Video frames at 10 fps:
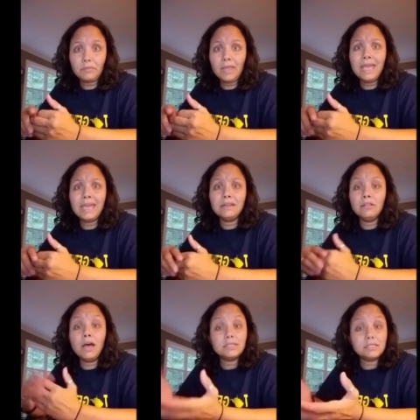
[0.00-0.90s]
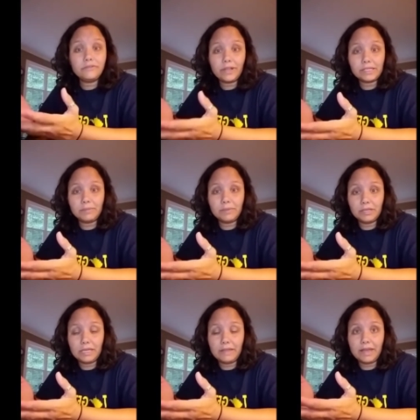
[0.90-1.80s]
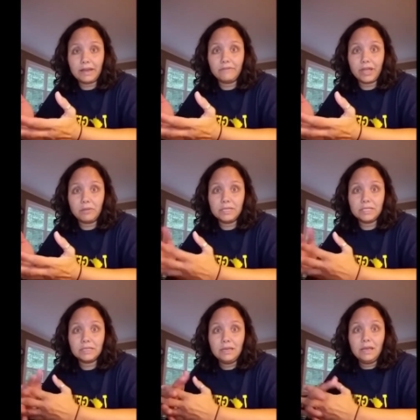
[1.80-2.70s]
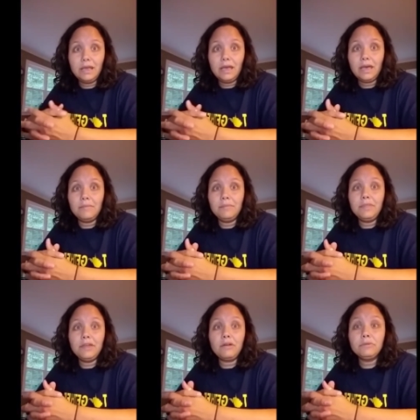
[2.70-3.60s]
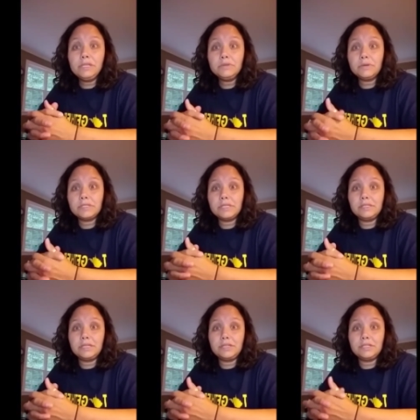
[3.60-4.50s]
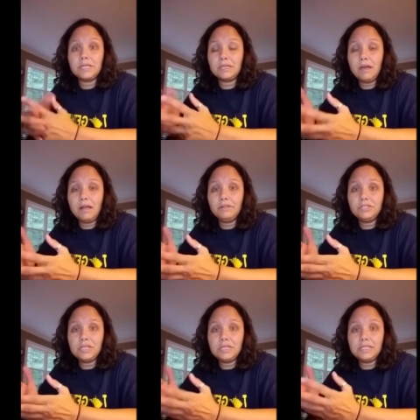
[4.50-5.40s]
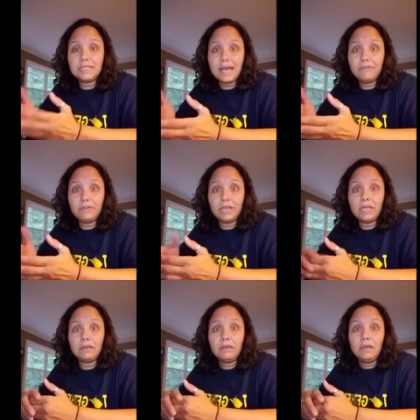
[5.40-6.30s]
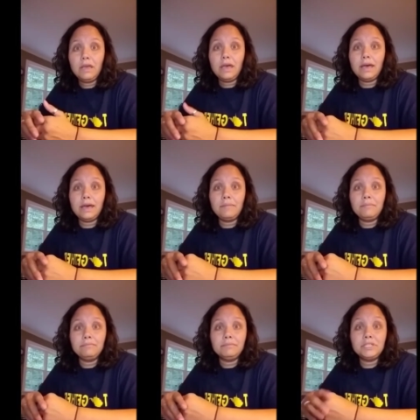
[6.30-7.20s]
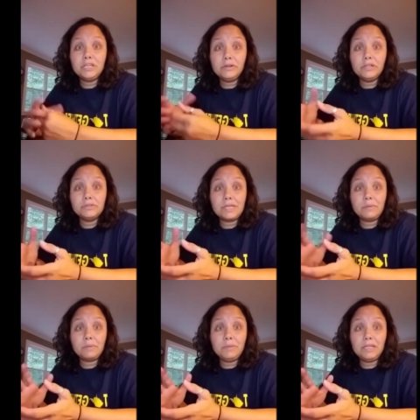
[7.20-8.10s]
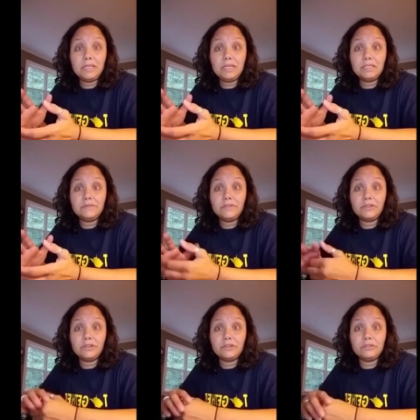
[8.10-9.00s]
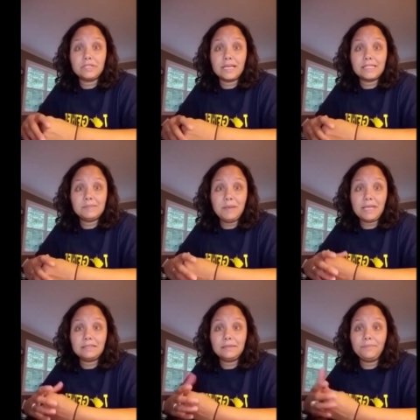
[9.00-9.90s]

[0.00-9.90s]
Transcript: and lots of flexibility in that environment. There are resources such as technology, staffing, materials that would meet the needs of different learners in that space.